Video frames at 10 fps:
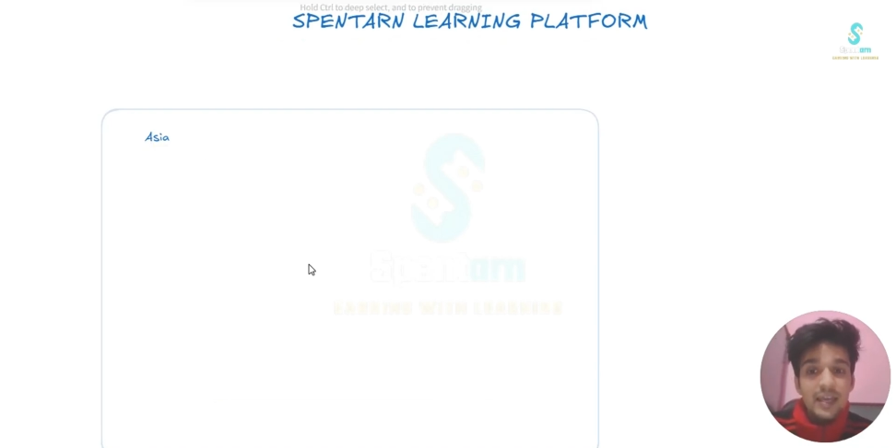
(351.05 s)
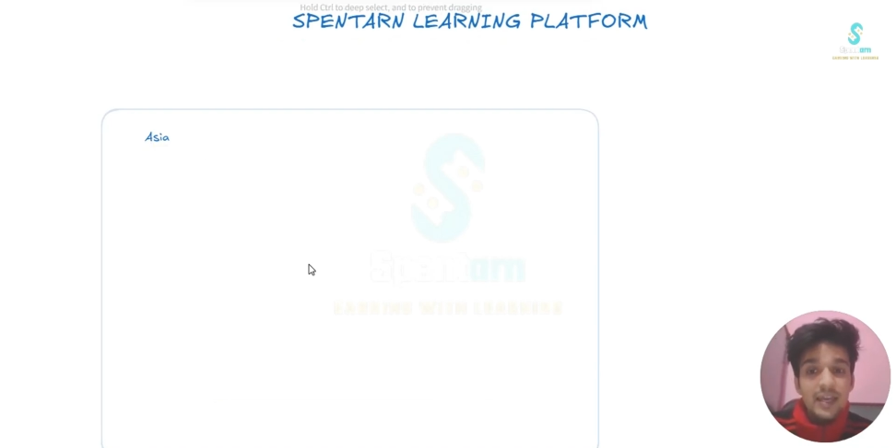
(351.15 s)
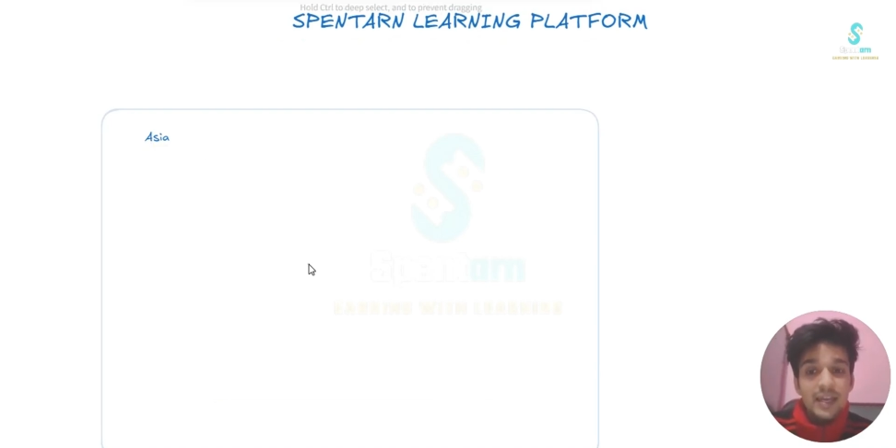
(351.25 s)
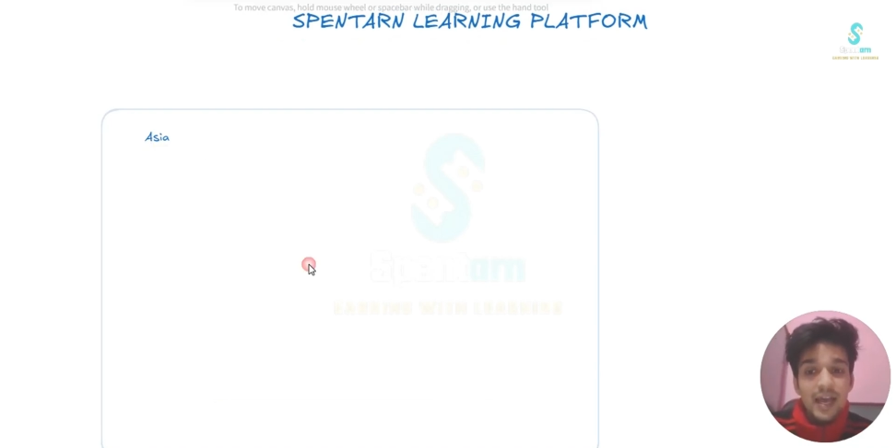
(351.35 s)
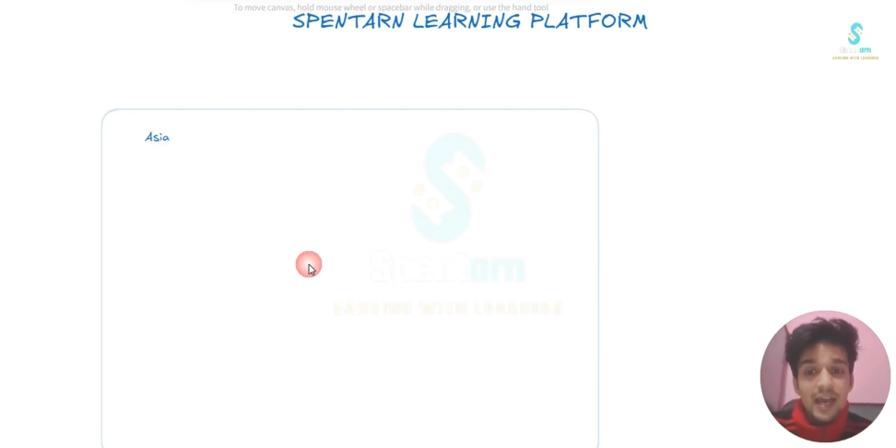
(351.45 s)
I
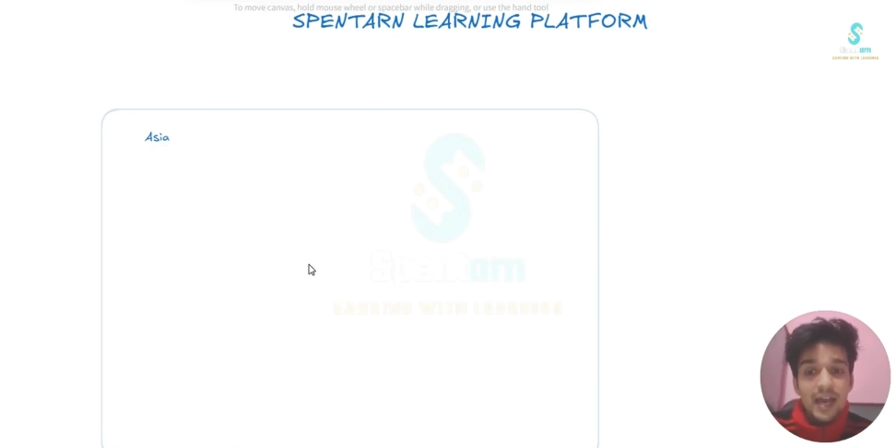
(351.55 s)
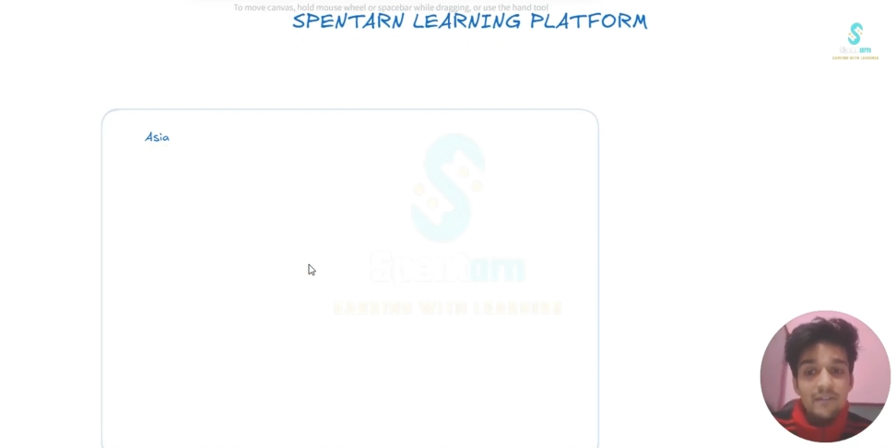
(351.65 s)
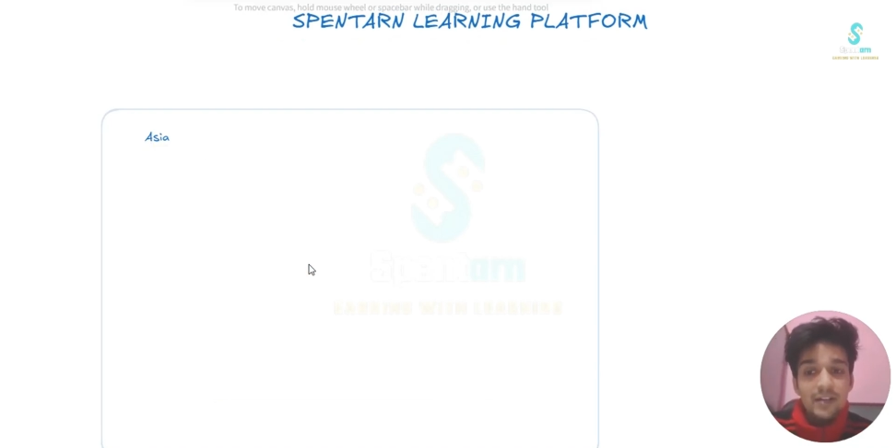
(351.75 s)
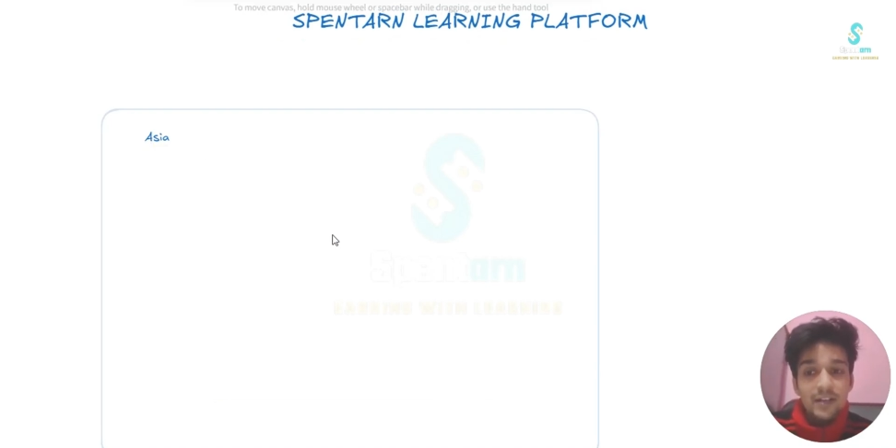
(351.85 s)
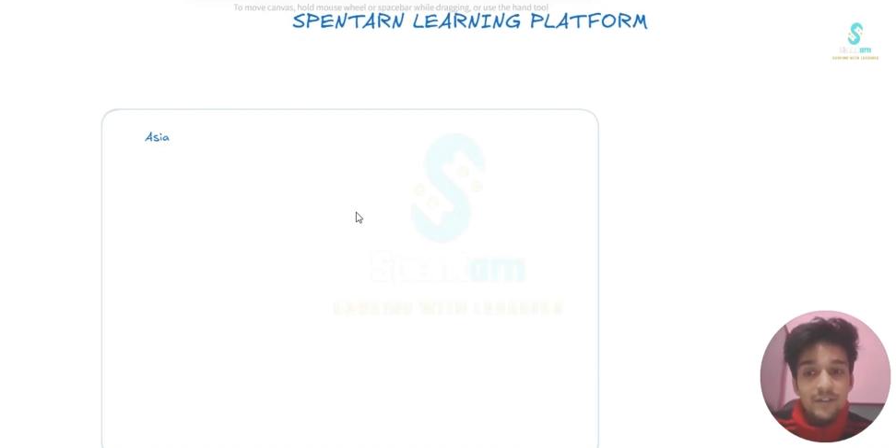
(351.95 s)
can
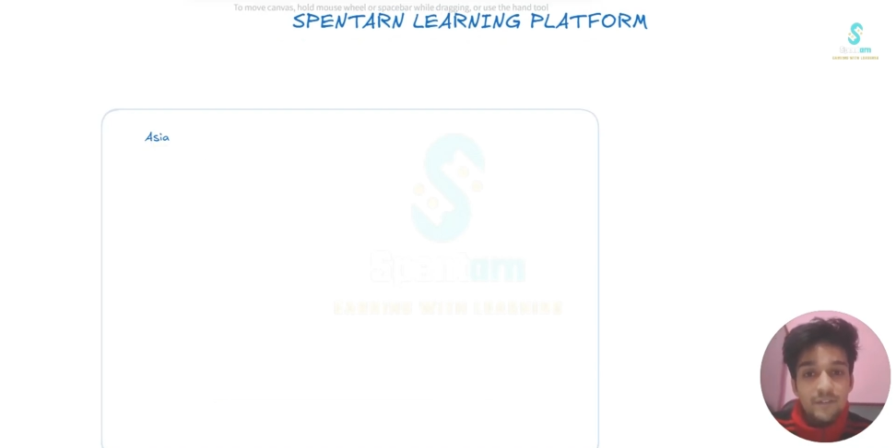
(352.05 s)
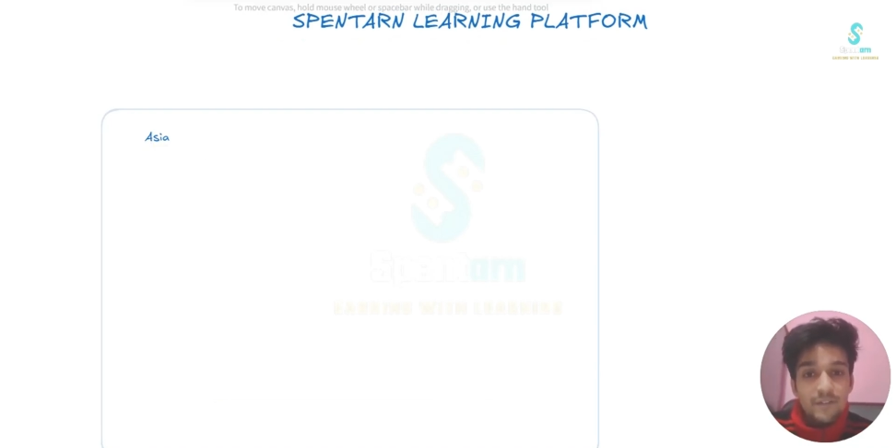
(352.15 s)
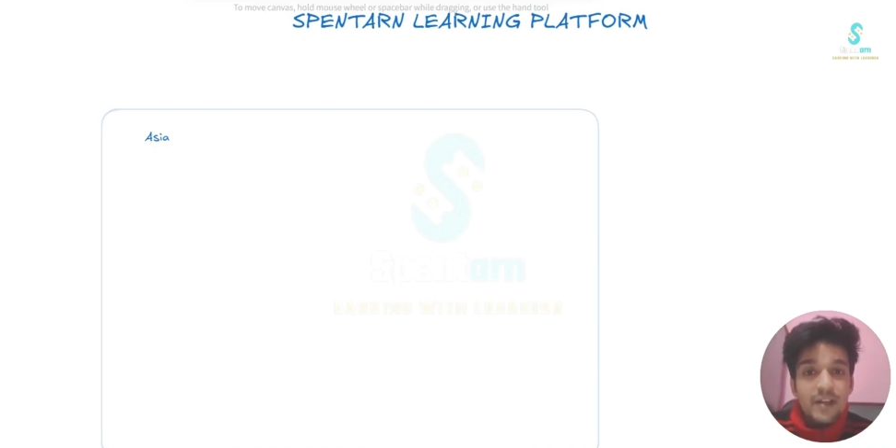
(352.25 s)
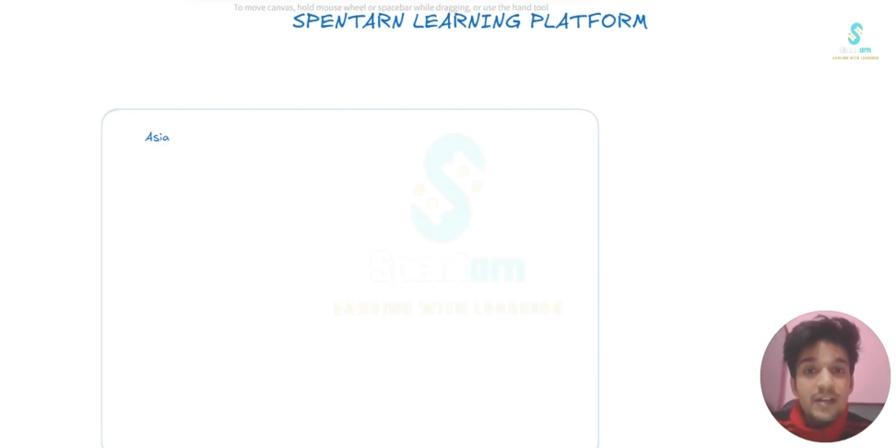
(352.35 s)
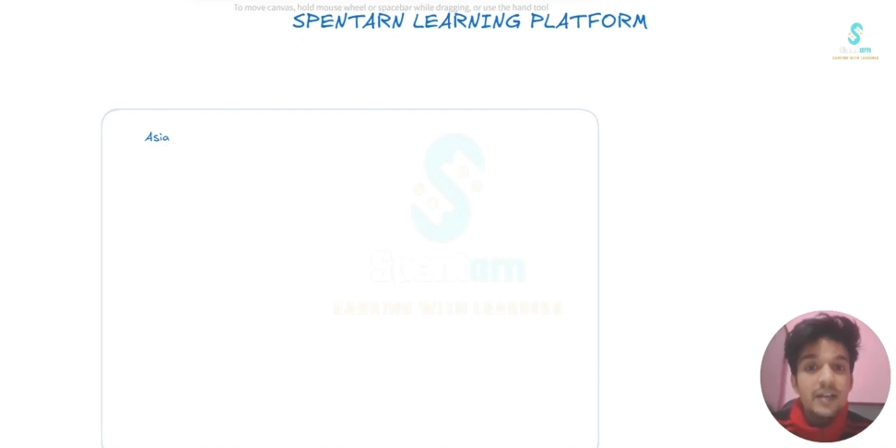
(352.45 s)
have
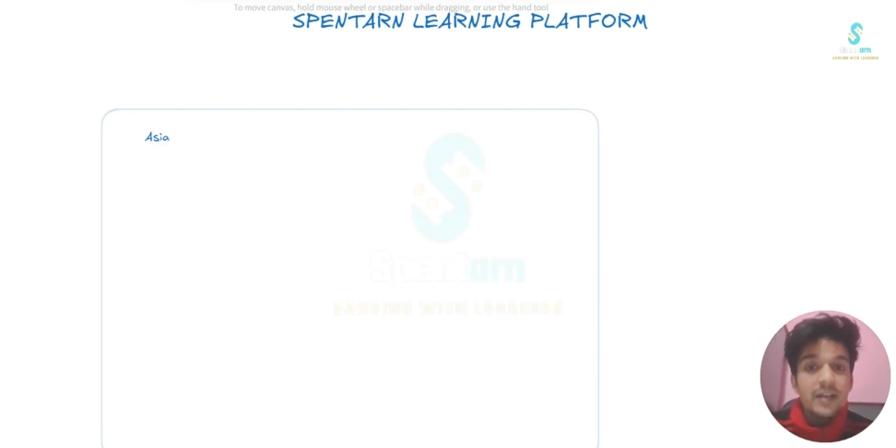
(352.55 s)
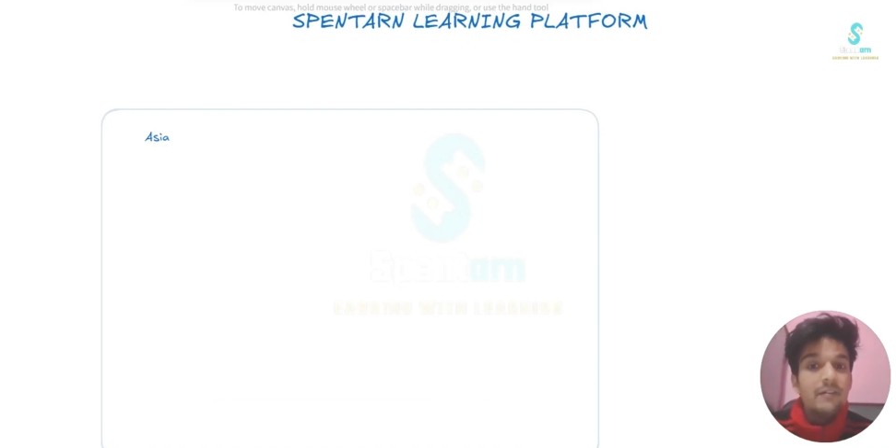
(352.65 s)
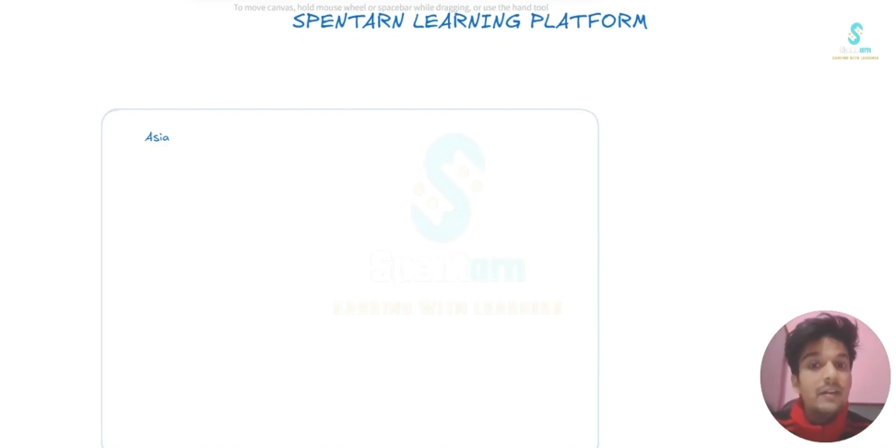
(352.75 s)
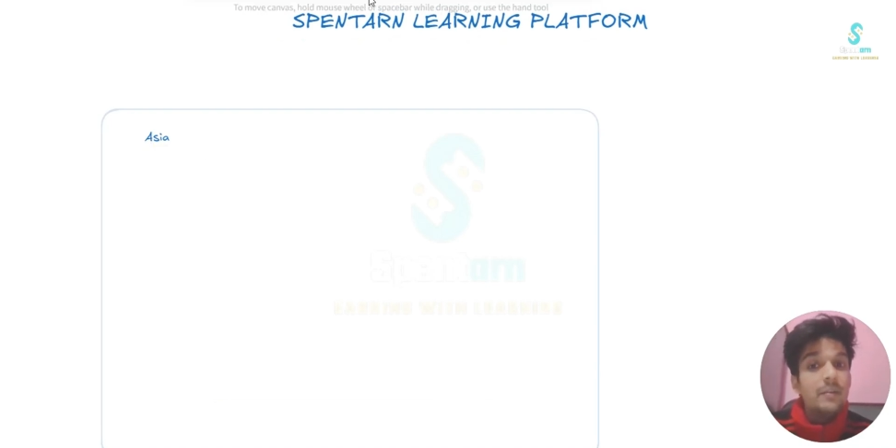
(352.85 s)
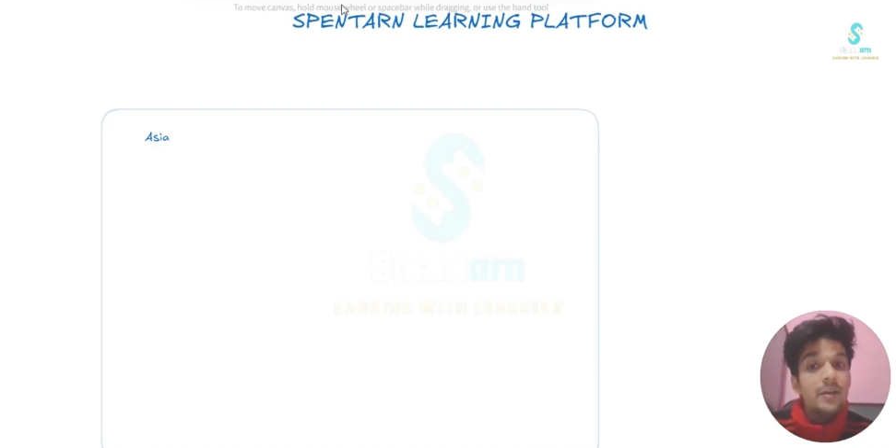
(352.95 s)
different
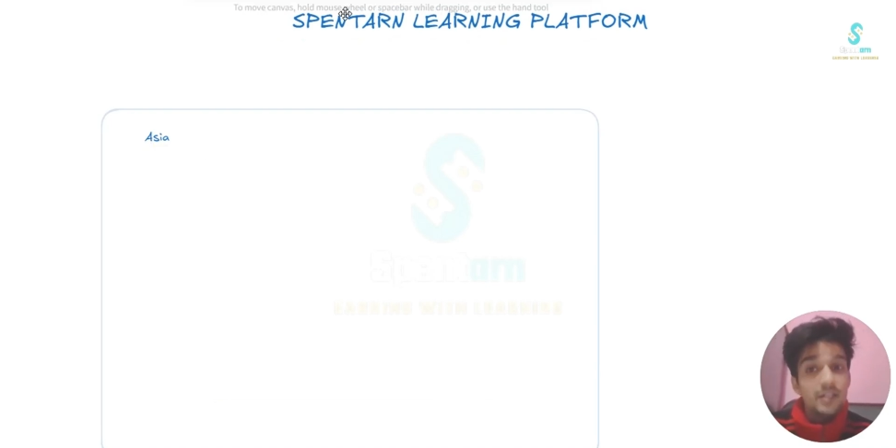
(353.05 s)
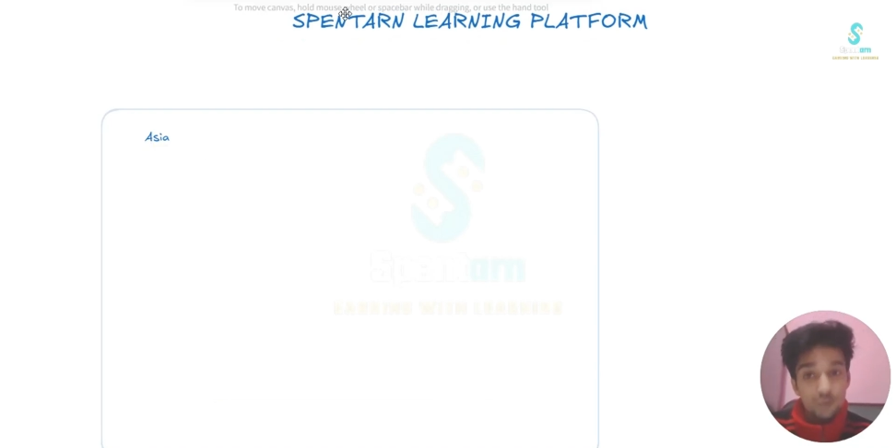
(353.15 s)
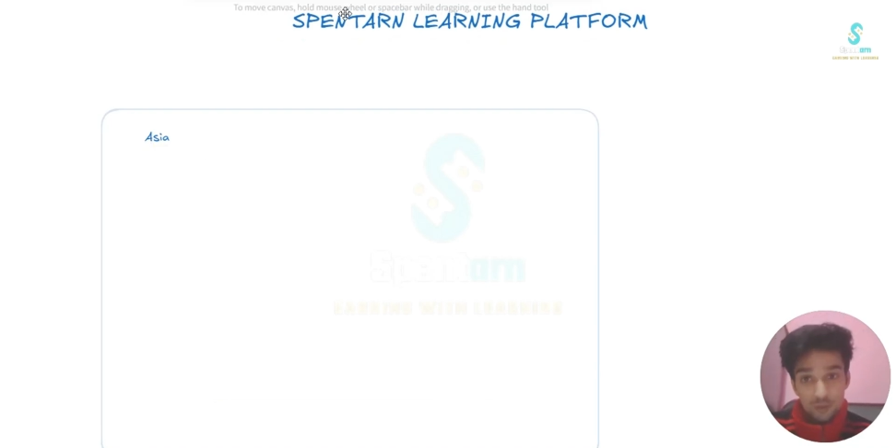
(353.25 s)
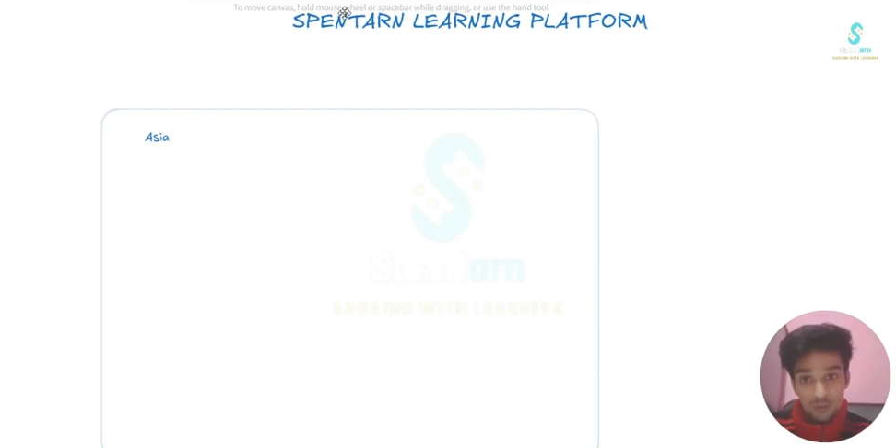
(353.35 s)
availability